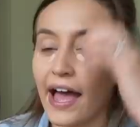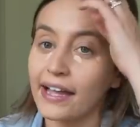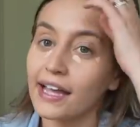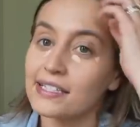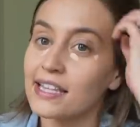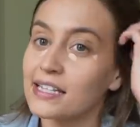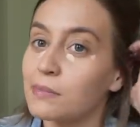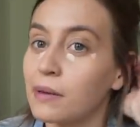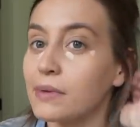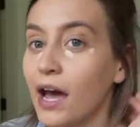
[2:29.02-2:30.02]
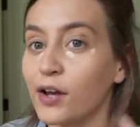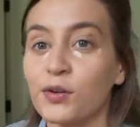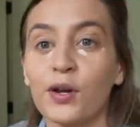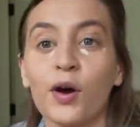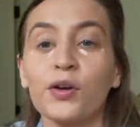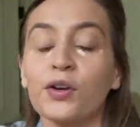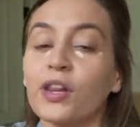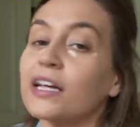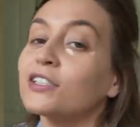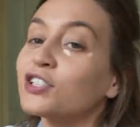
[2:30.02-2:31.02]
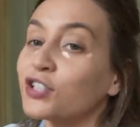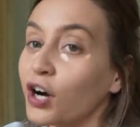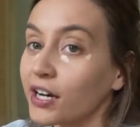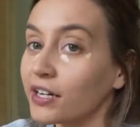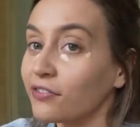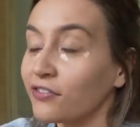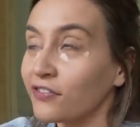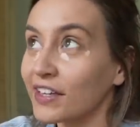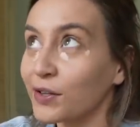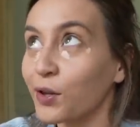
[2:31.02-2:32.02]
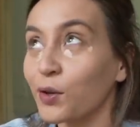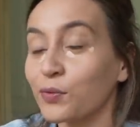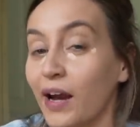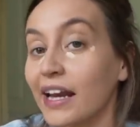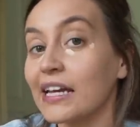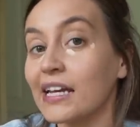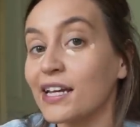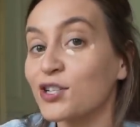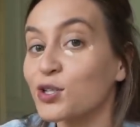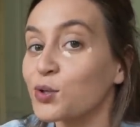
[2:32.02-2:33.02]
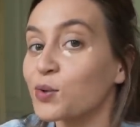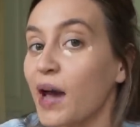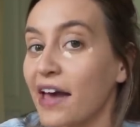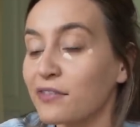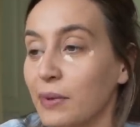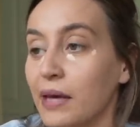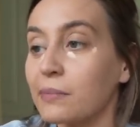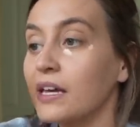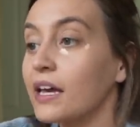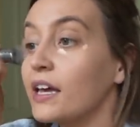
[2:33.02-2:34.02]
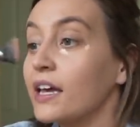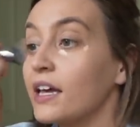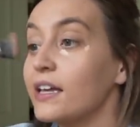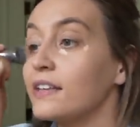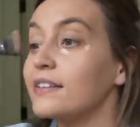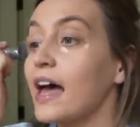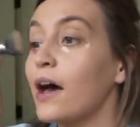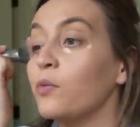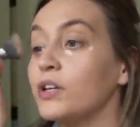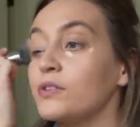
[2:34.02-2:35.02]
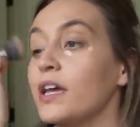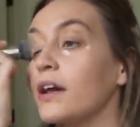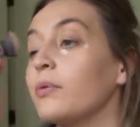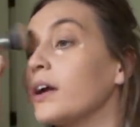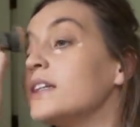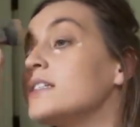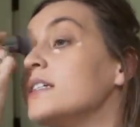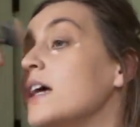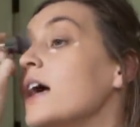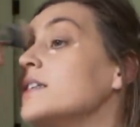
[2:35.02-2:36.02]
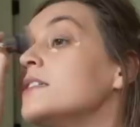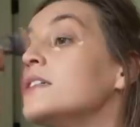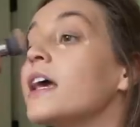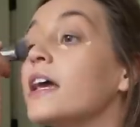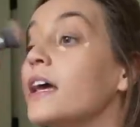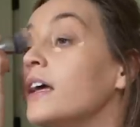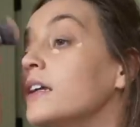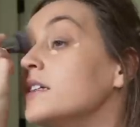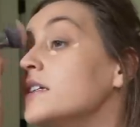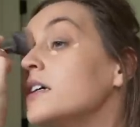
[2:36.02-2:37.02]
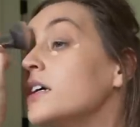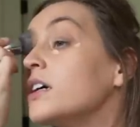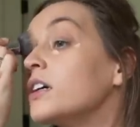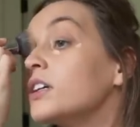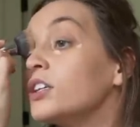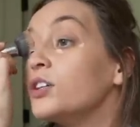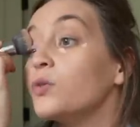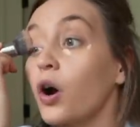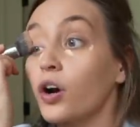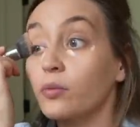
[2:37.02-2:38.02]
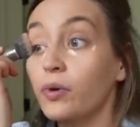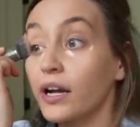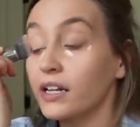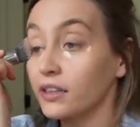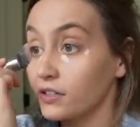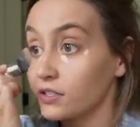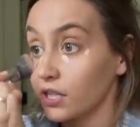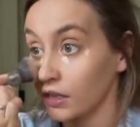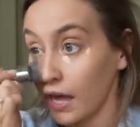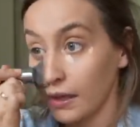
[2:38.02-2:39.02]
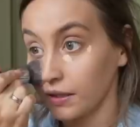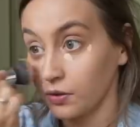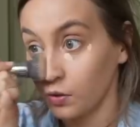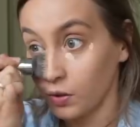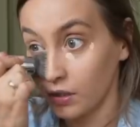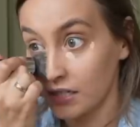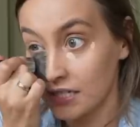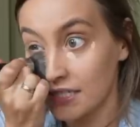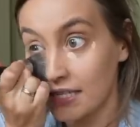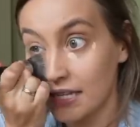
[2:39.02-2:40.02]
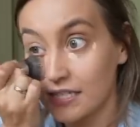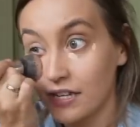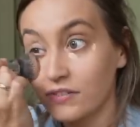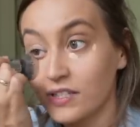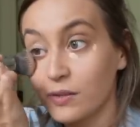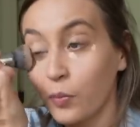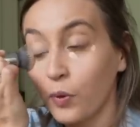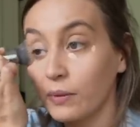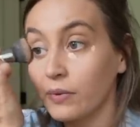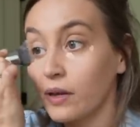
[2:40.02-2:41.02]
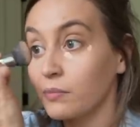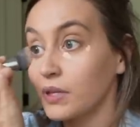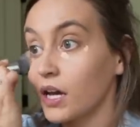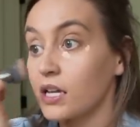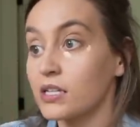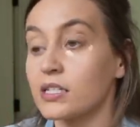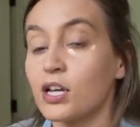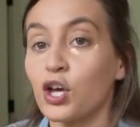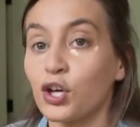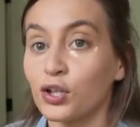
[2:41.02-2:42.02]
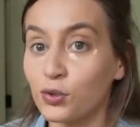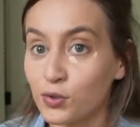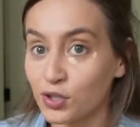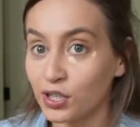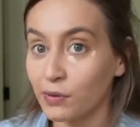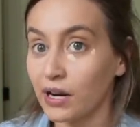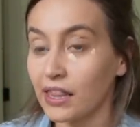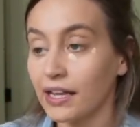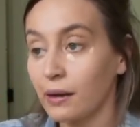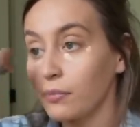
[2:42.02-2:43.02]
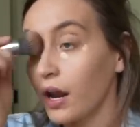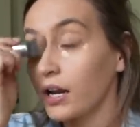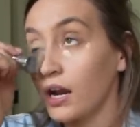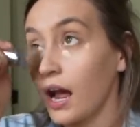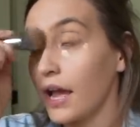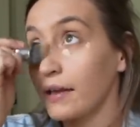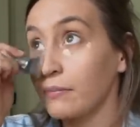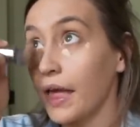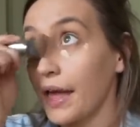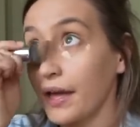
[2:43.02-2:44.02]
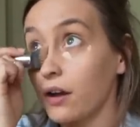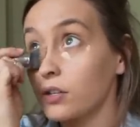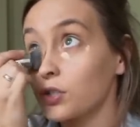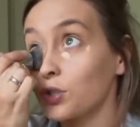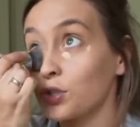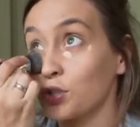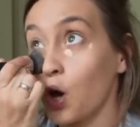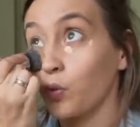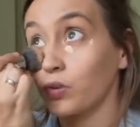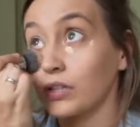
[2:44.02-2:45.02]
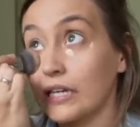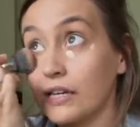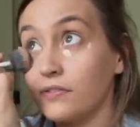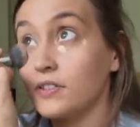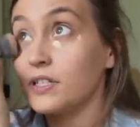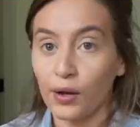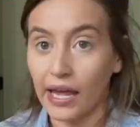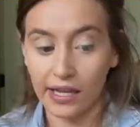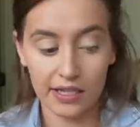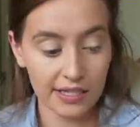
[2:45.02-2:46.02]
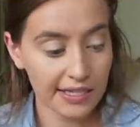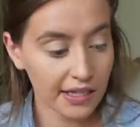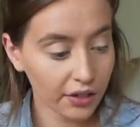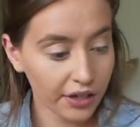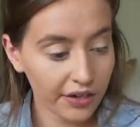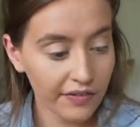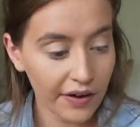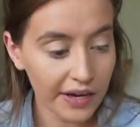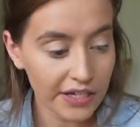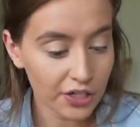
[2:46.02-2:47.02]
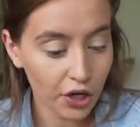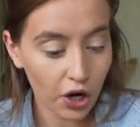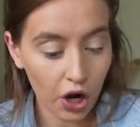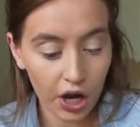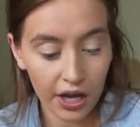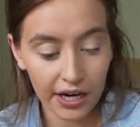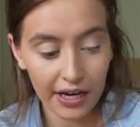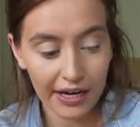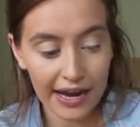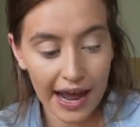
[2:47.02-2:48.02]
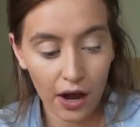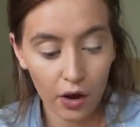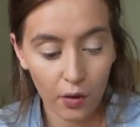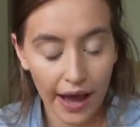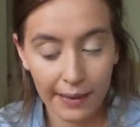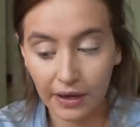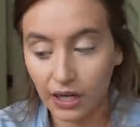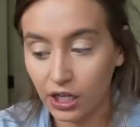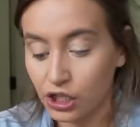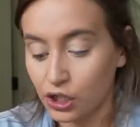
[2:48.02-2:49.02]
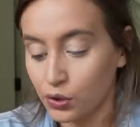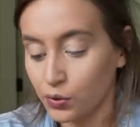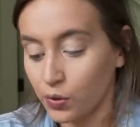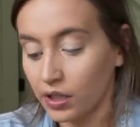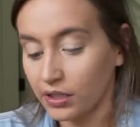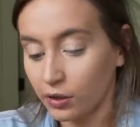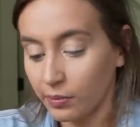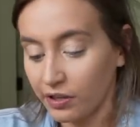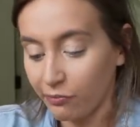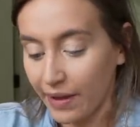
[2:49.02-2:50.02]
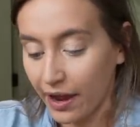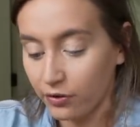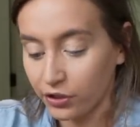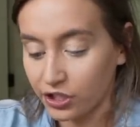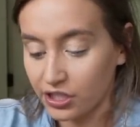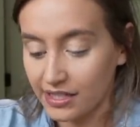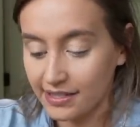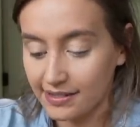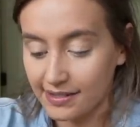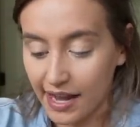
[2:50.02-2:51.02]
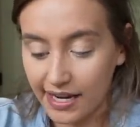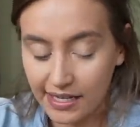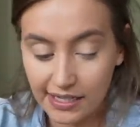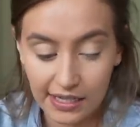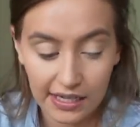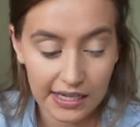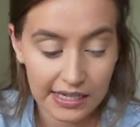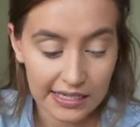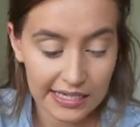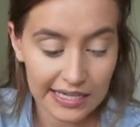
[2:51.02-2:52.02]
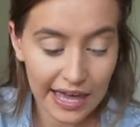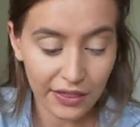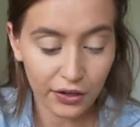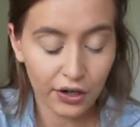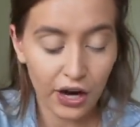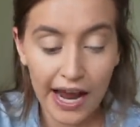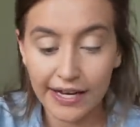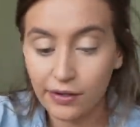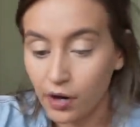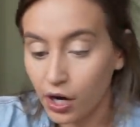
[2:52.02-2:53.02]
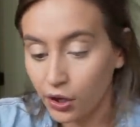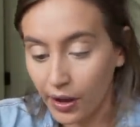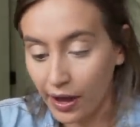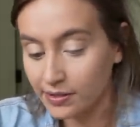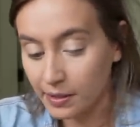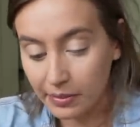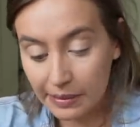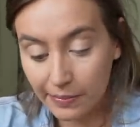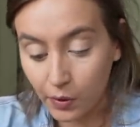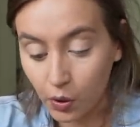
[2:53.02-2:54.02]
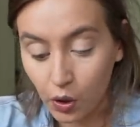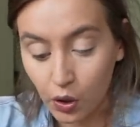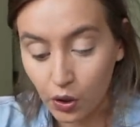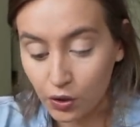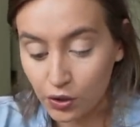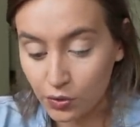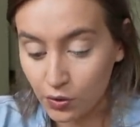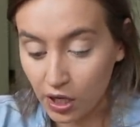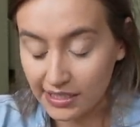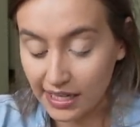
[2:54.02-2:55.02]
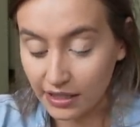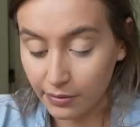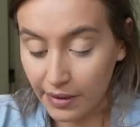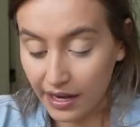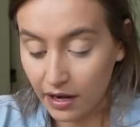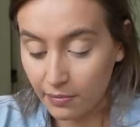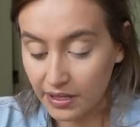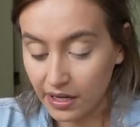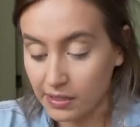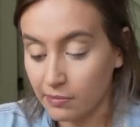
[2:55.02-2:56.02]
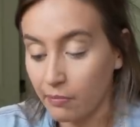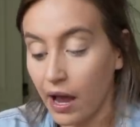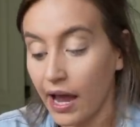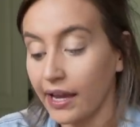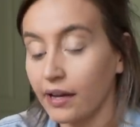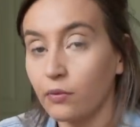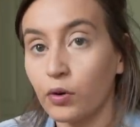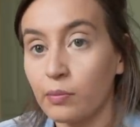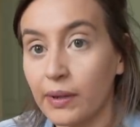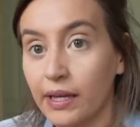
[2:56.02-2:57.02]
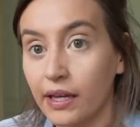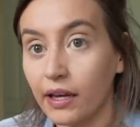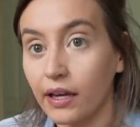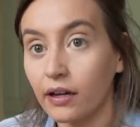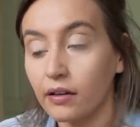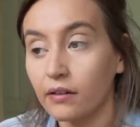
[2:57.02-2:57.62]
I guess that's maybe how you know you're like starting to feel ready to have a baby is that when you take a pregnancy test and you aren't pregnant, there's like that little sense of disappointment because usually when I think I'm pregnant, I am like so relieved. Okay, concealer and foundation are on. Now I'm gonna do a little bit of powder to set it together. I do not know how some people do not set their makeup because mine would be